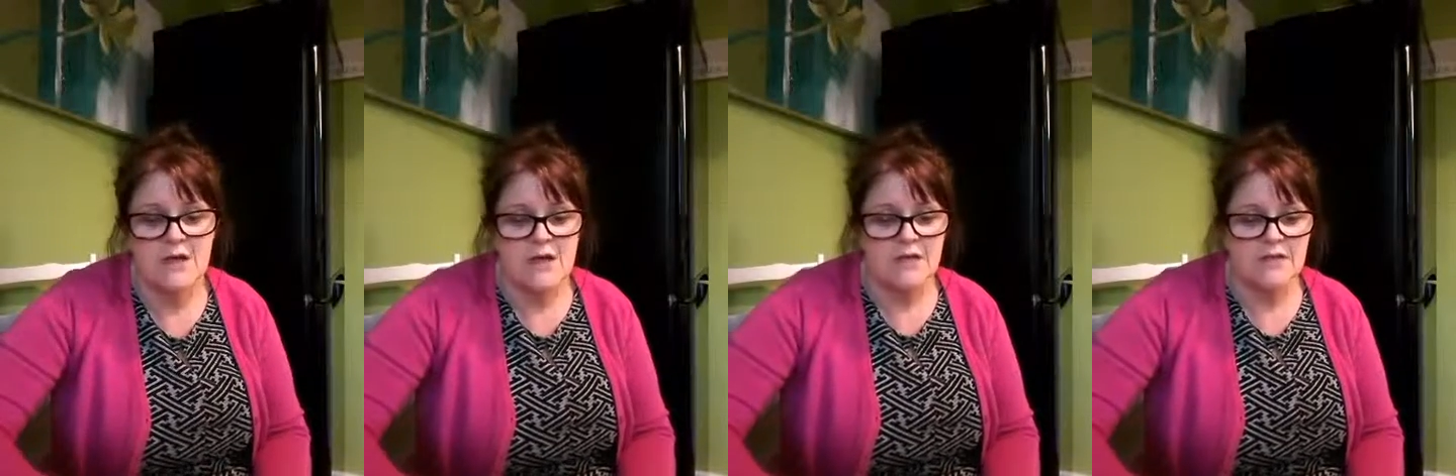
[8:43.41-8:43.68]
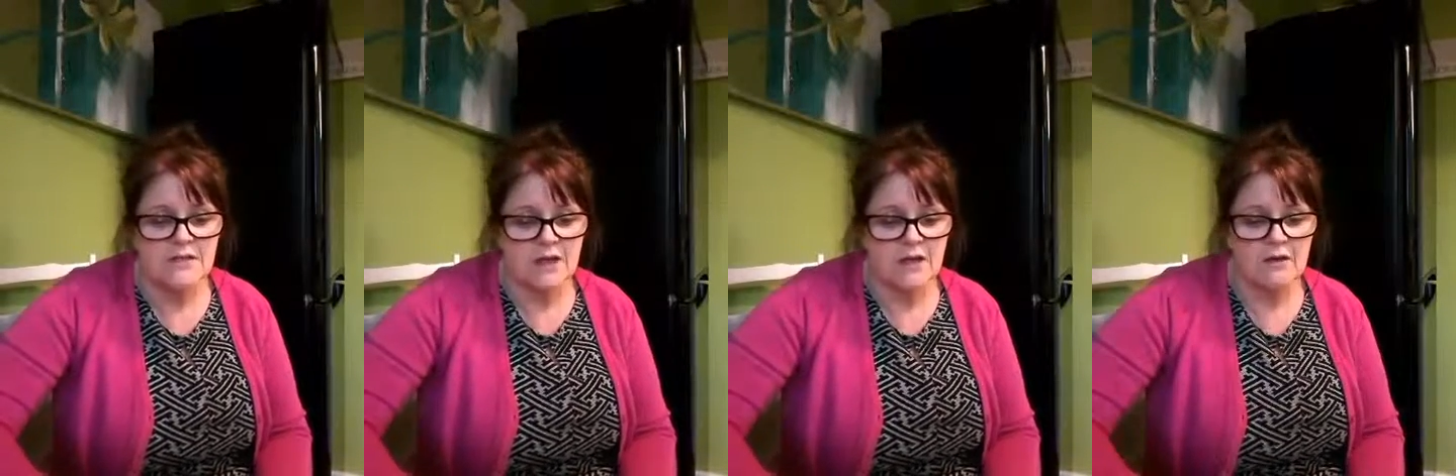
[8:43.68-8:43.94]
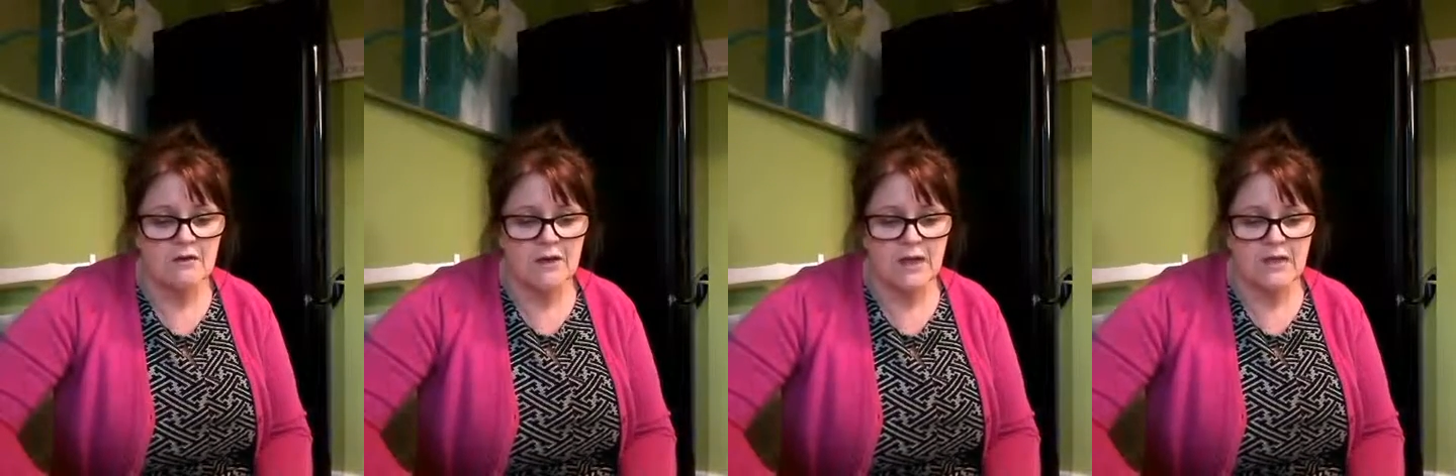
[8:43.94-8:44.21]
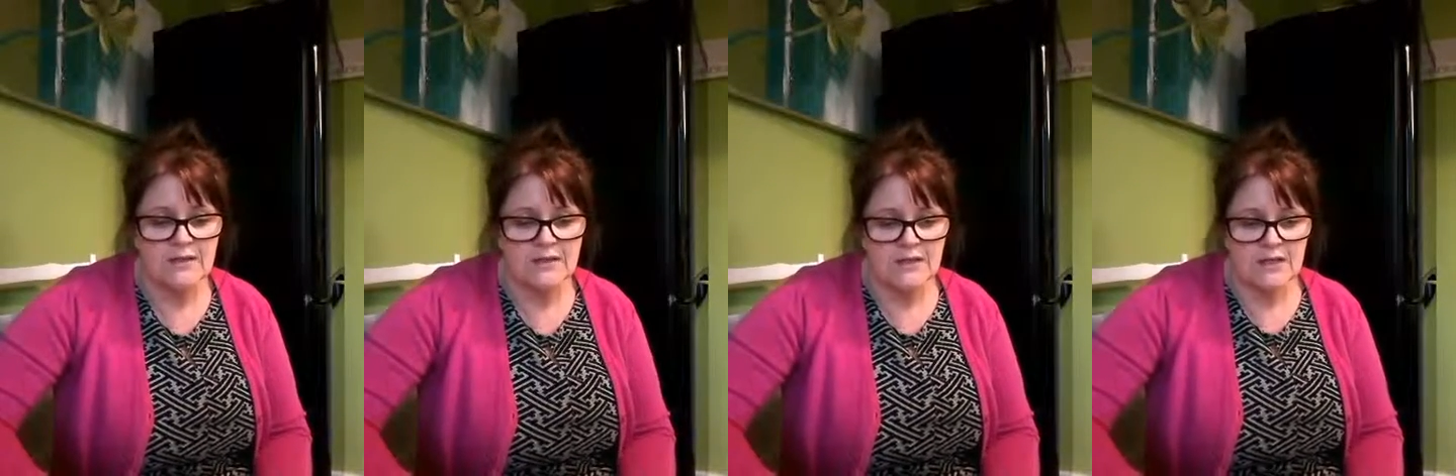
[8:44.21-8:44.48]
So
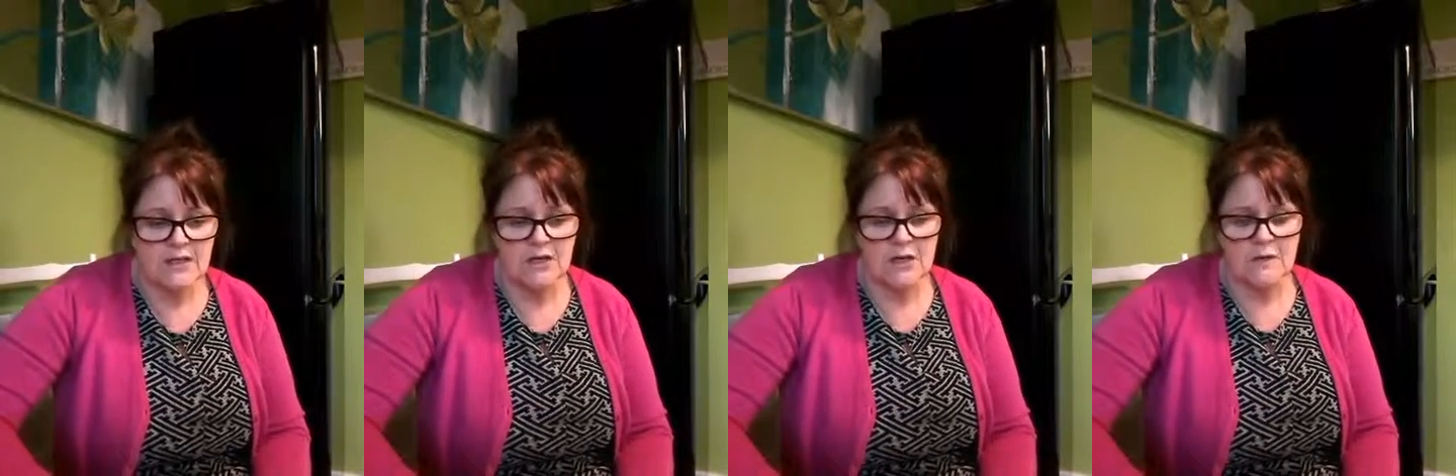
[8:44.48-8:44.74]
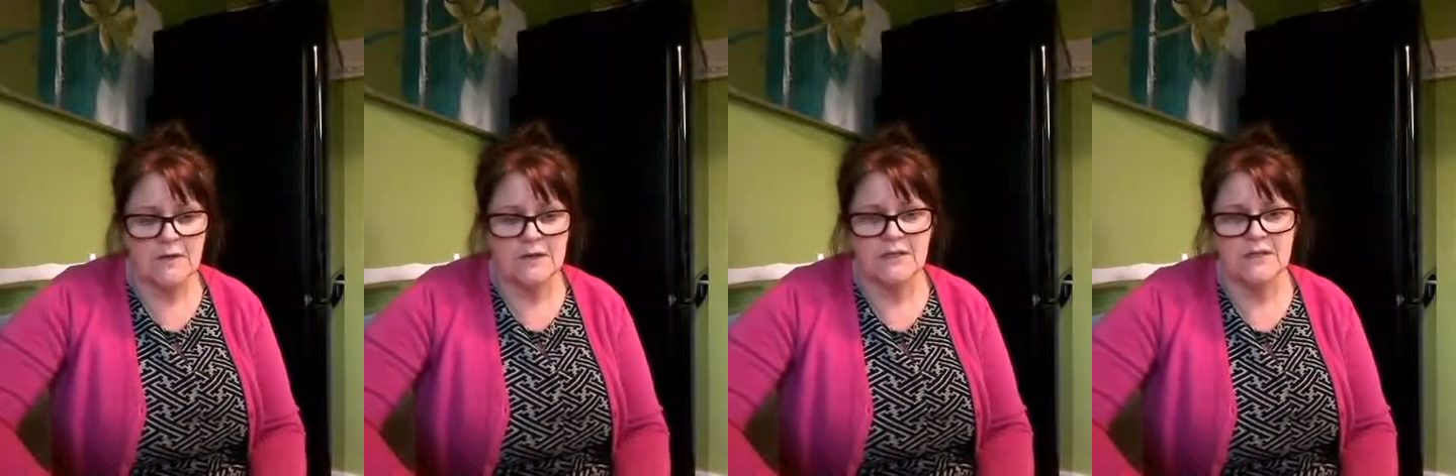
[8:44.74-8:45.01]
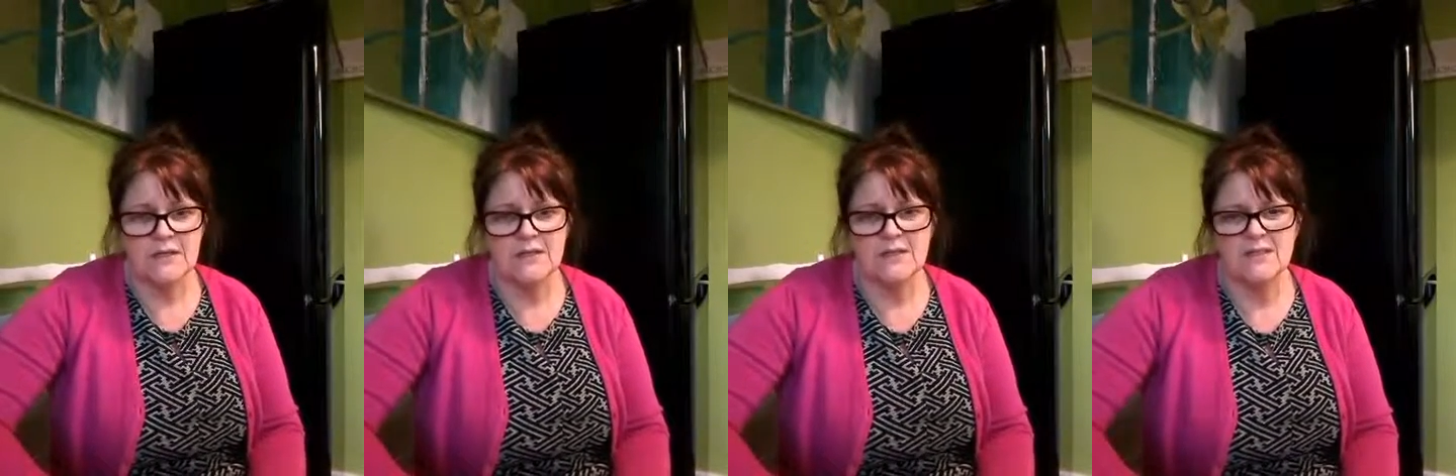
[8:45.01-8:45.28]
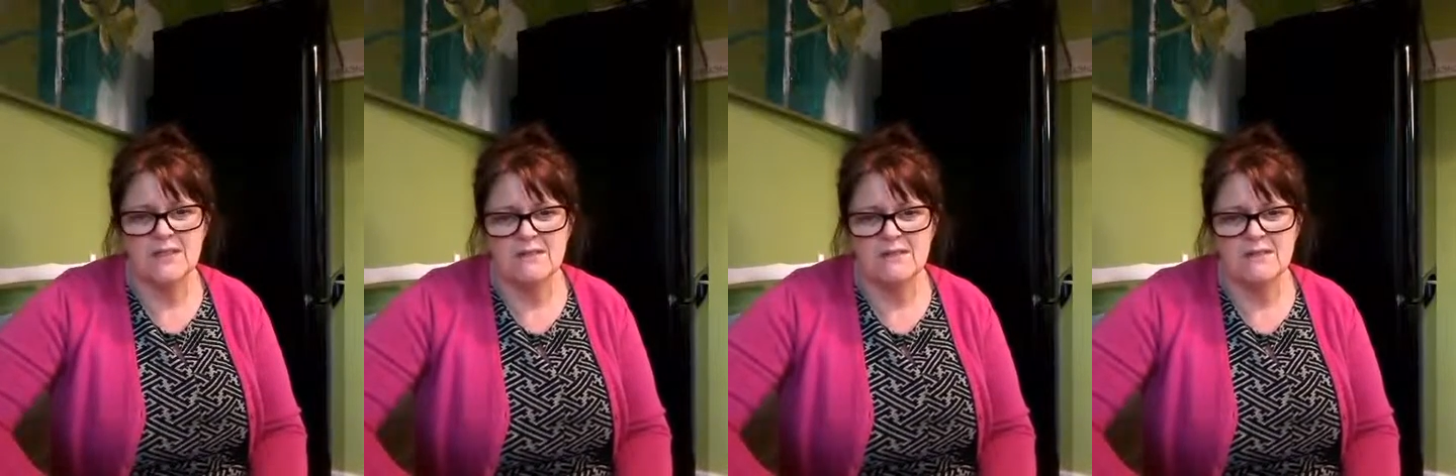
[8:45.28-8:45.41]
it's, it